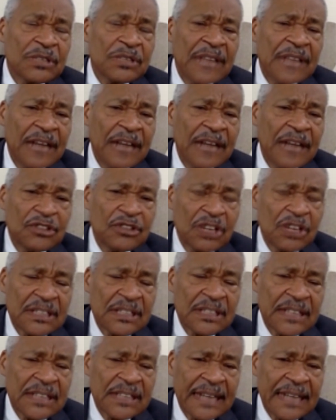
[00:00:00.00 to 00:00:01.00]
just that
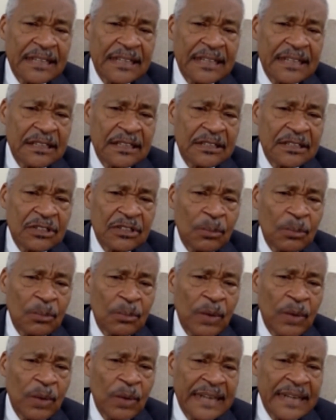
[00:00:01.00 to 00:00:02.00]
someone had
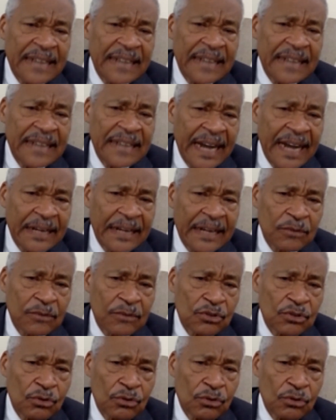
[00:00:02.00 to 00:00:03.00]
died that was
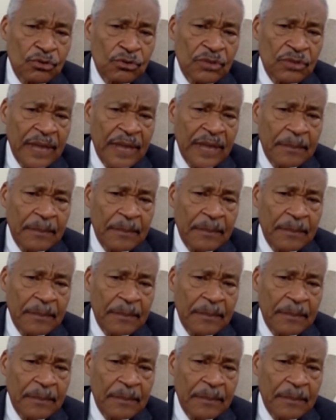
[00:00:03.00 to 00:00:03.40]
close to them.